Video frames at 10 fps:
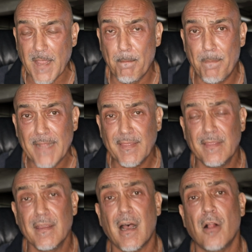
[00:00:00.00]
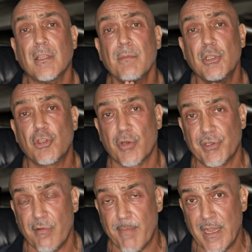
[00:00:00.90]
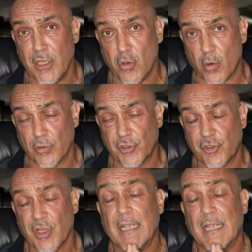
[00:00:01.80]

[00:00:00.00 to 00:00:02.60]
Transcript: but the ultimate choice remains yours.